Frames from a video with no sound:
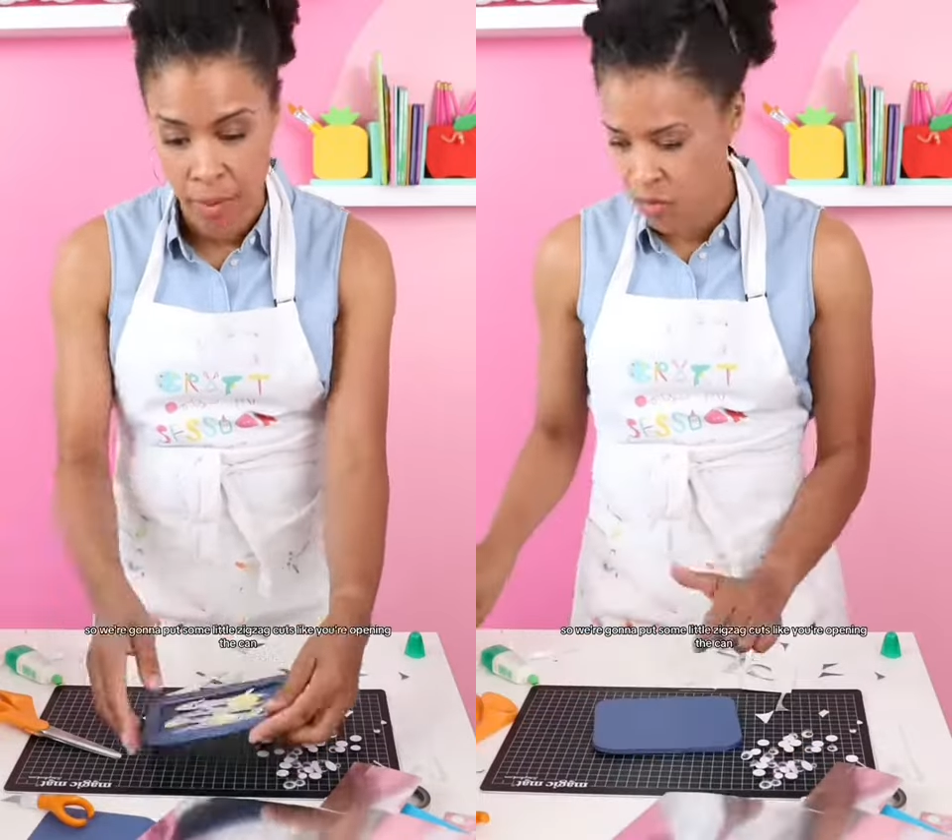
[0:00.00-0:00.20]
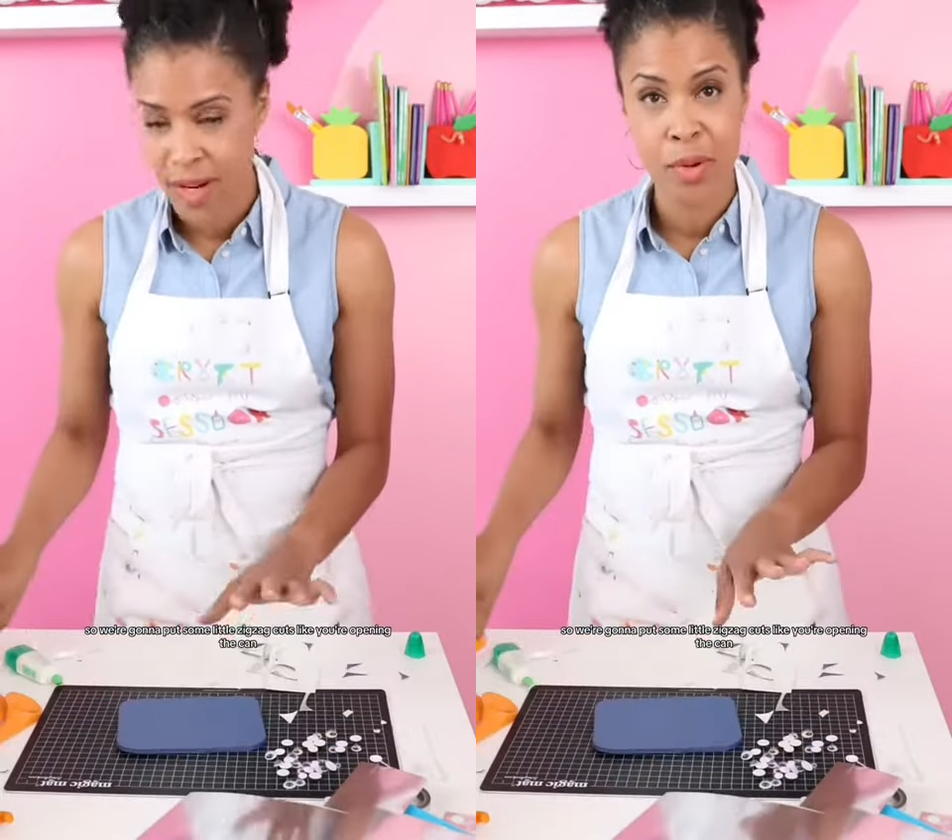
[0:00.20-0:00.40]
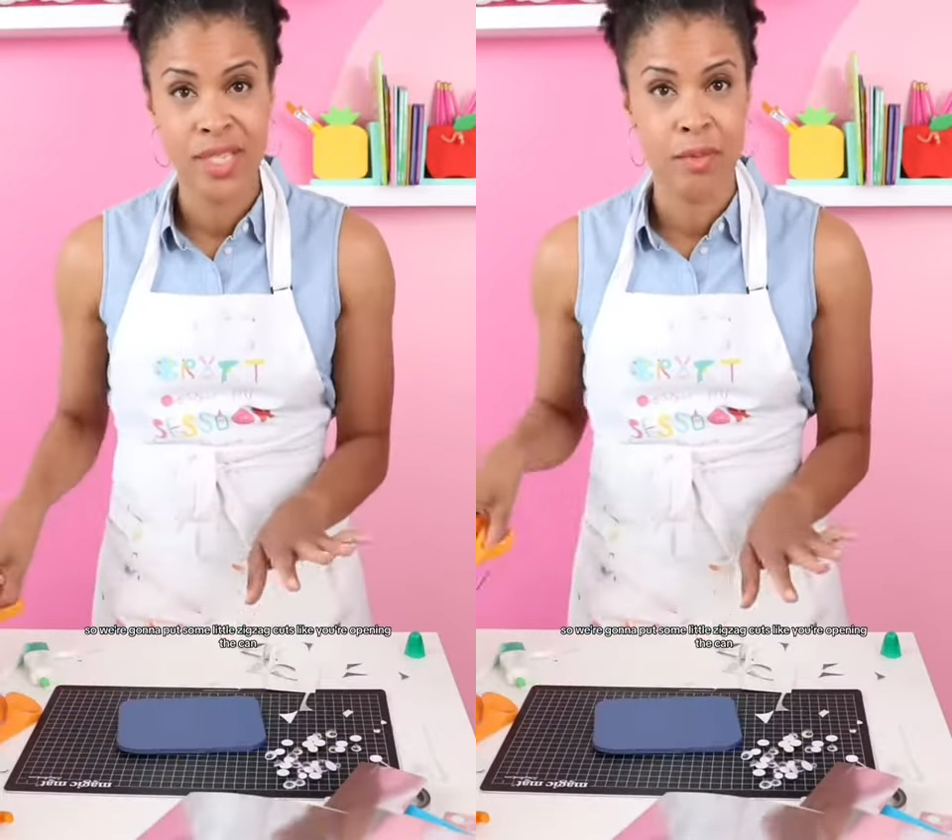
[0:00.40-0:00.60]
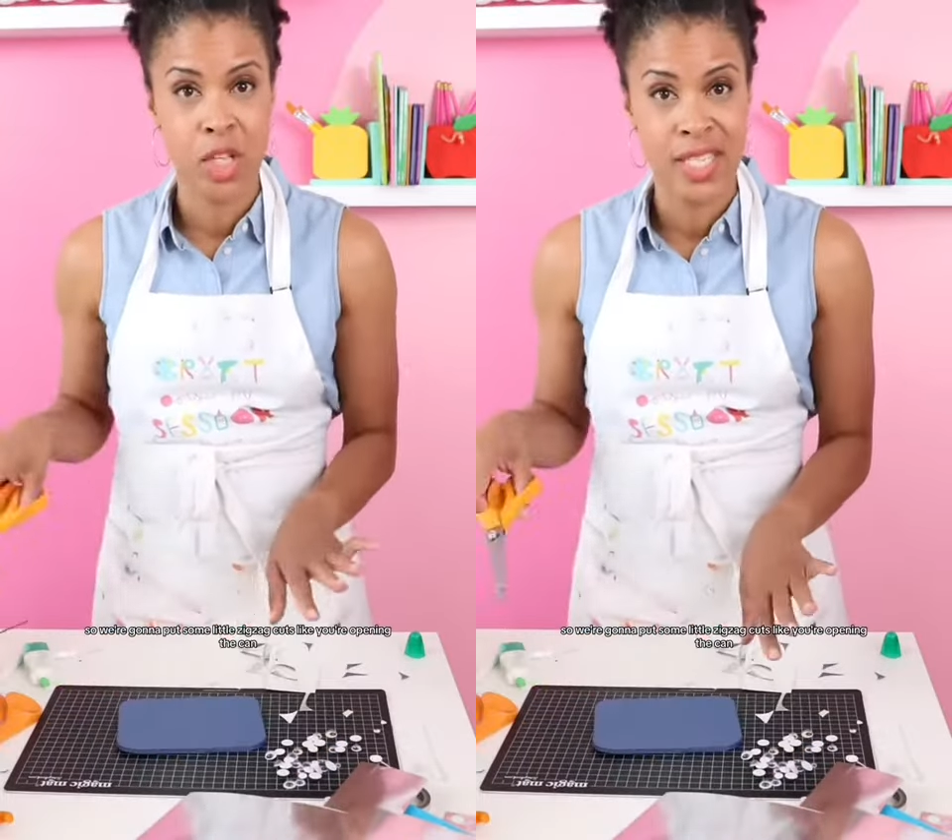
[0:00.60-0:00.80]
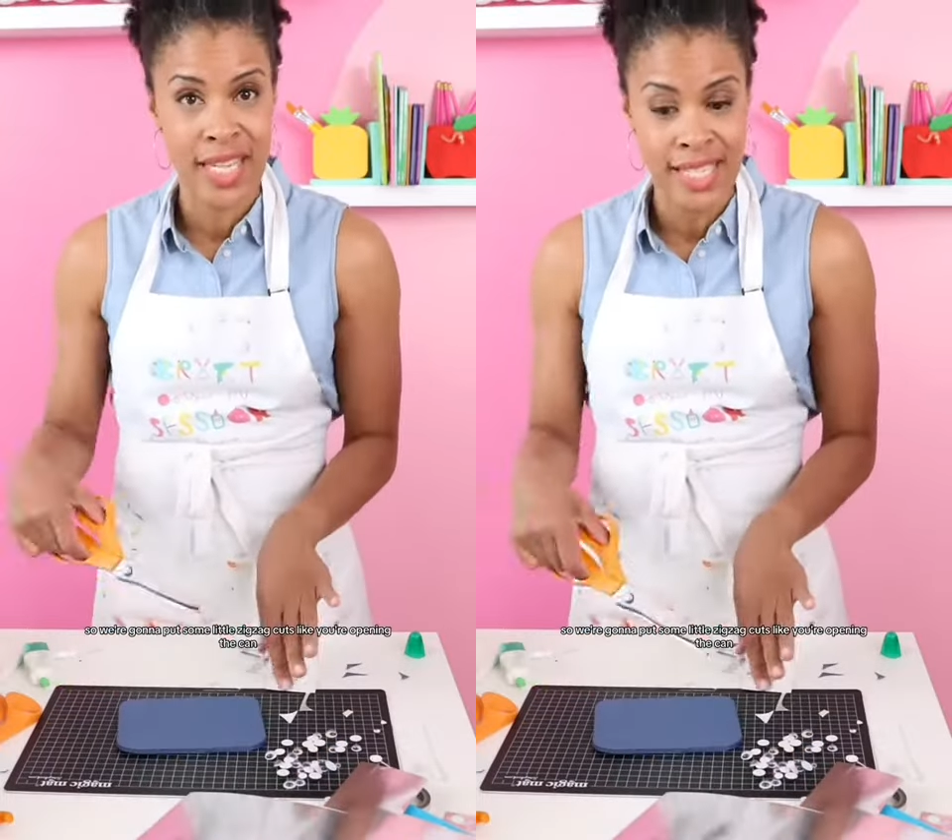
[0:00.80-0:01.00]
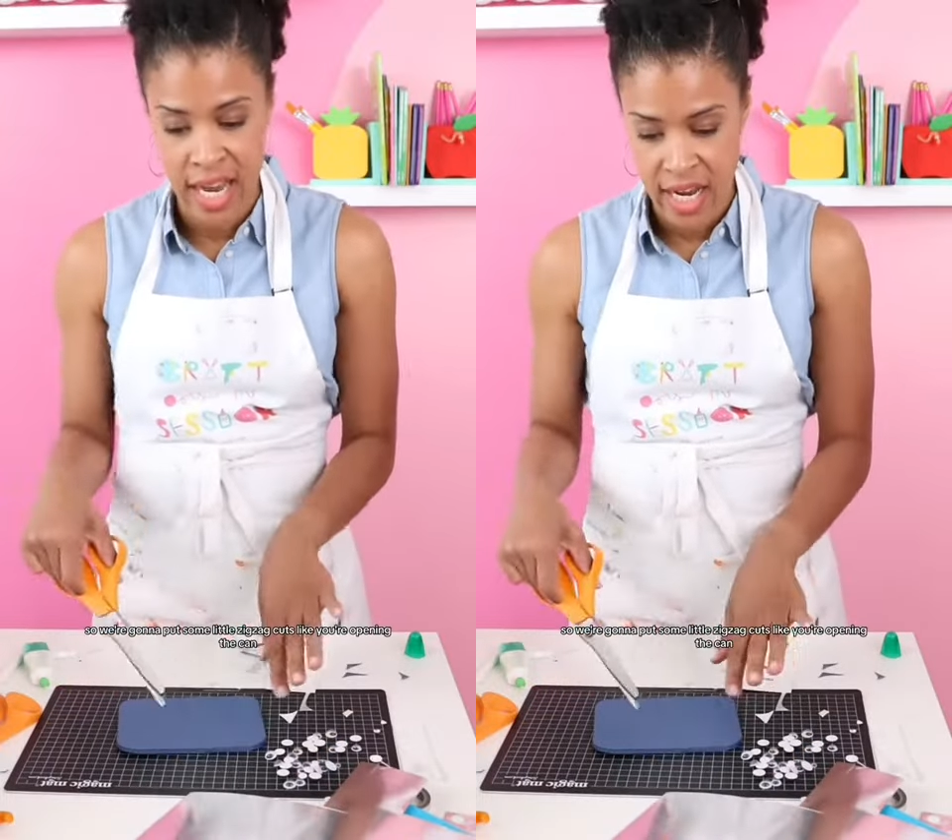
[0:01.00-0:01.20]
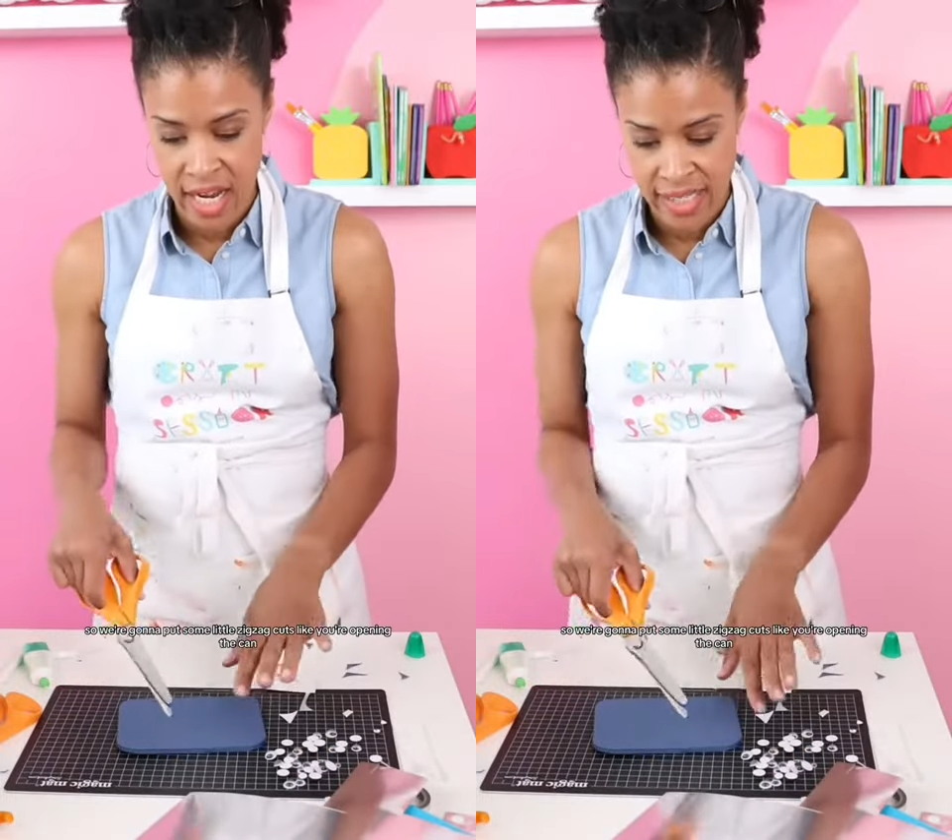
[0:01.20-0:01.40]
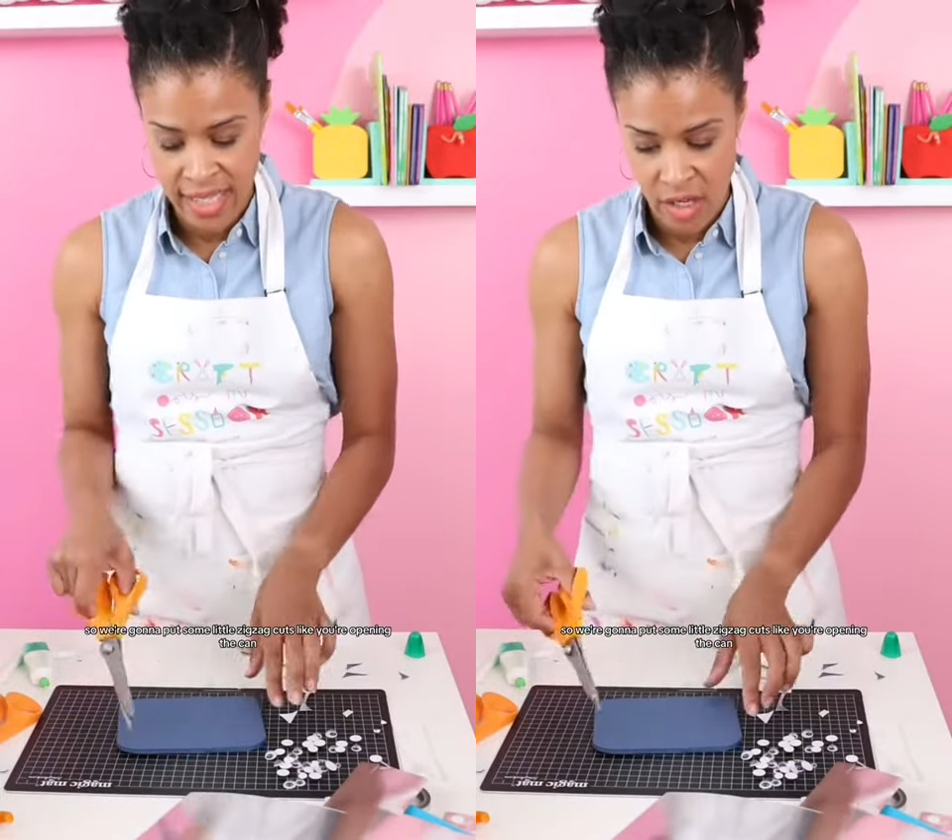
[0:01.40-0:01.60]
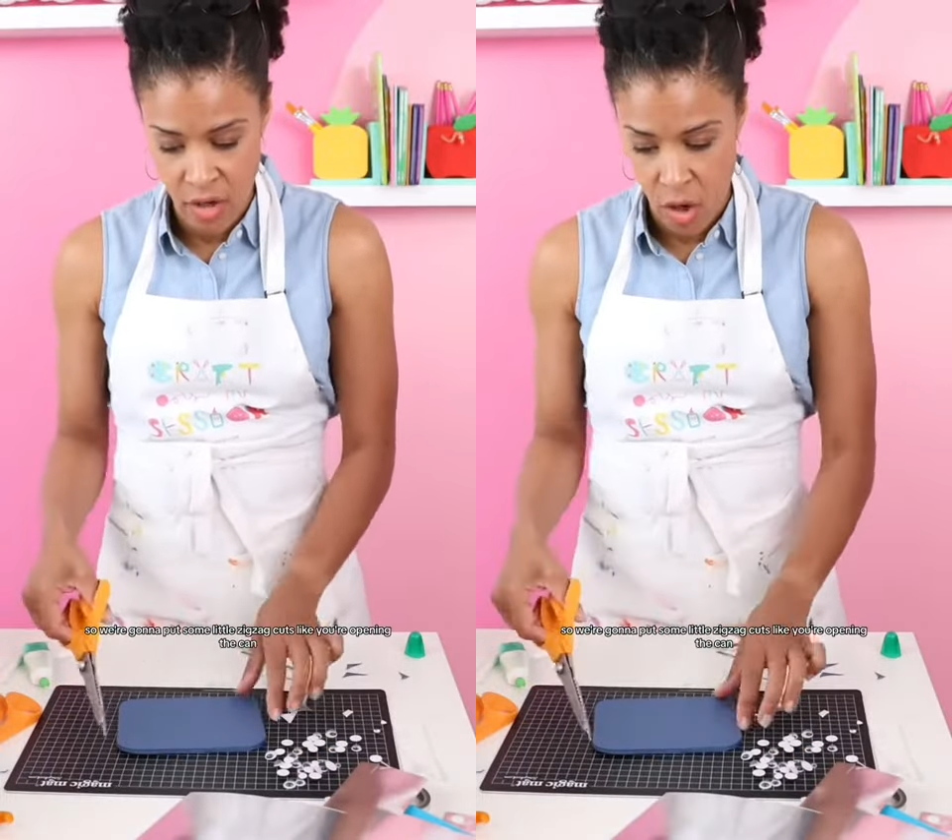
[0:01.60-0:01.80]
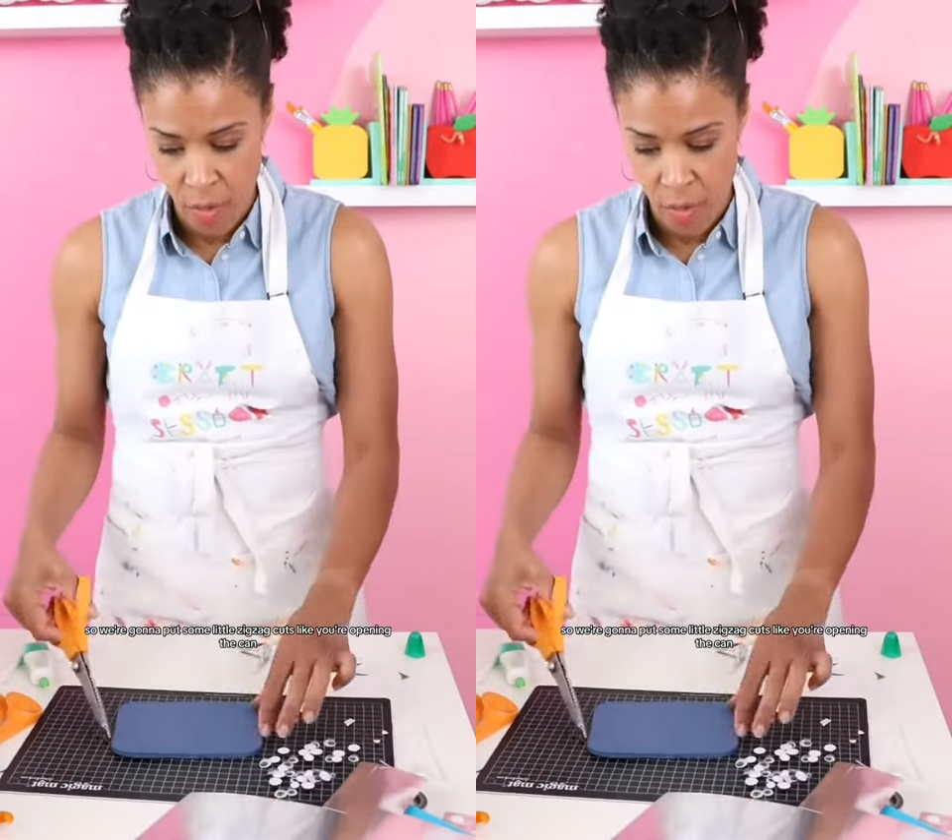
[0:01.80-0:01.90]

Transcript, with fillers: So we're going to put some little zigzag cuts like you're